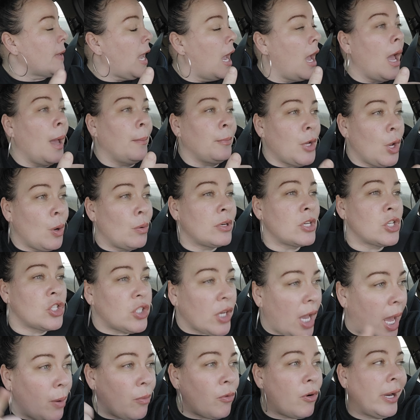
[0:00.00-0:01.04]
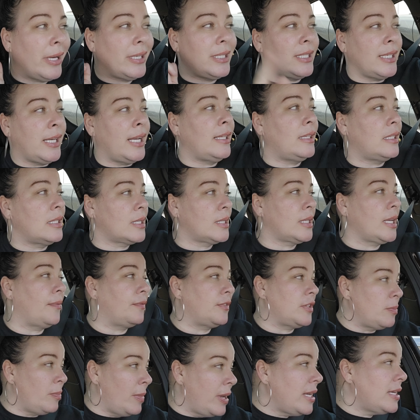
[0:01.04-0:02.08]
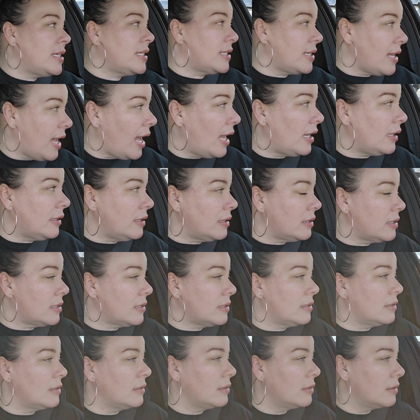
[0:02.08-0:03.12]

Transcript: Uh, I'm going to ShopRite to get the stuff to make salads